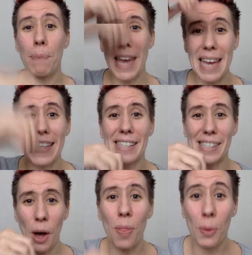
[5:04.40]
peaks
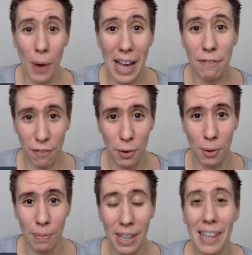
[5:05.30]
on the
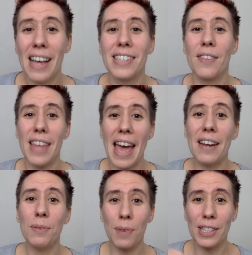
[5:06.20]
waveform. So
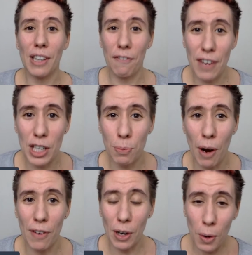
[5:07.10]
then once I've finished my
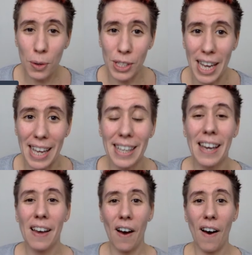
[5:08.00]
recording,
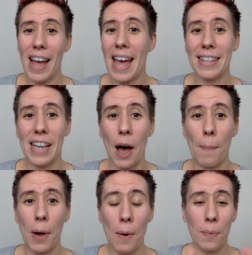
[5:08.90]
I end
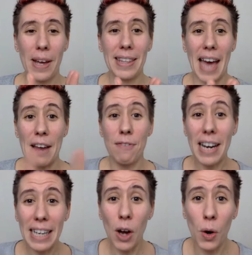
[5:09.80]
up with a
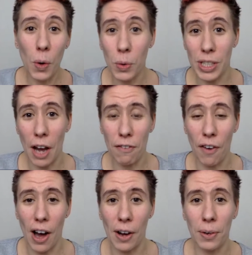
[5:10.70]
really long audio
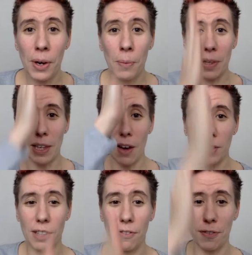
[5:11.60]
file with
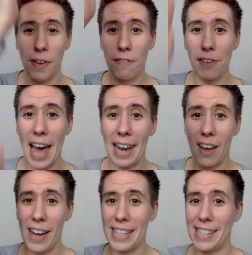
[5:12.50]
lots of flat
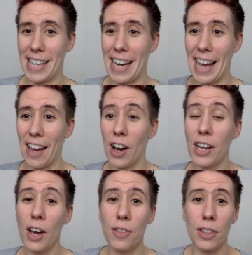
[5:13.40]
lines in it. And I
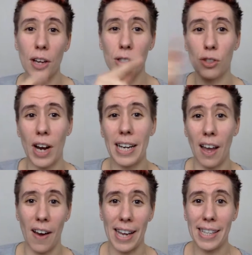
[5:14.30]
know that those straight
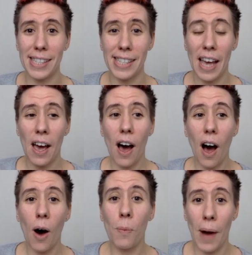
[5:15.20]
lines
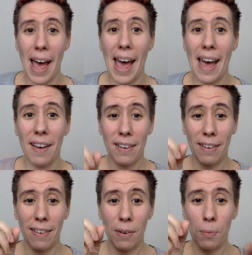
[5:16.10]
are where
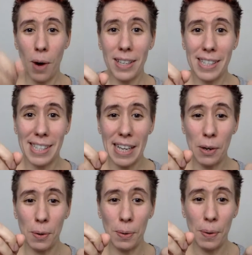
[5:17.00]
one
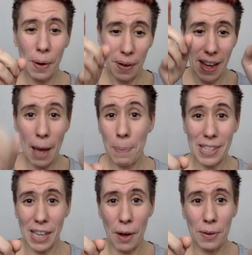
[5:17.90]
single
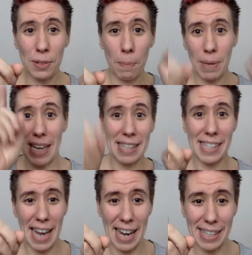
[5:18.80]
episode begins
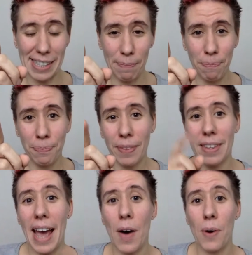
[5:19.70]
and ends.
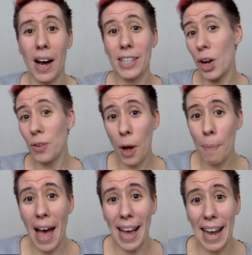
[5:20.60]
Now, I don't go
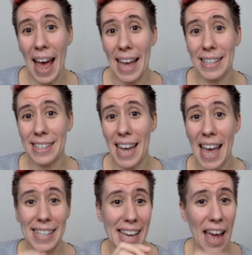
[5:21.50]
back and
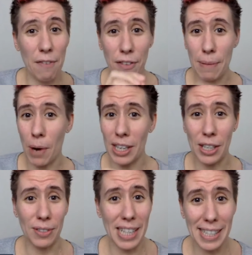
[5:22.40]
edit every
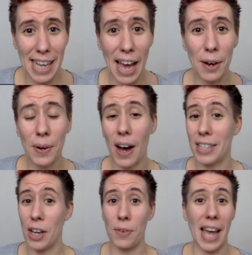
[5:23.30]
minute detail. I
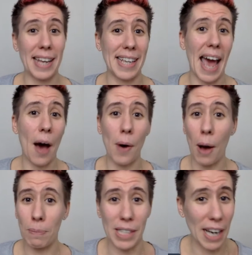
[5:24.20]
don't edit out
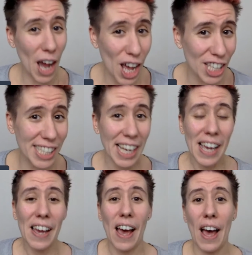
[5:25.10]
ums and ers.
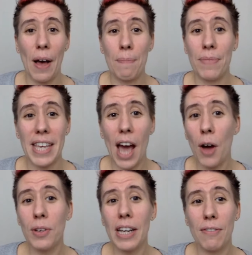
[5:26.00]
The
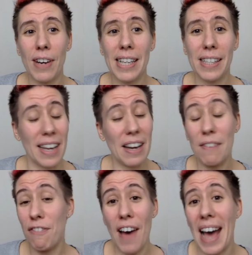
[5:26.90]
only reason, and
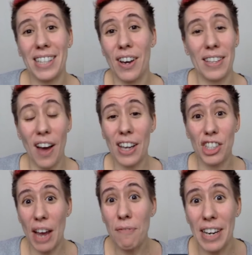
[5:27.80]
in fact, I
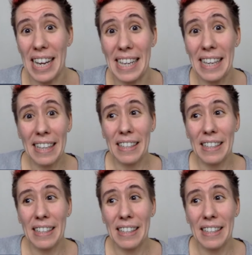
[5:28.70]
generally,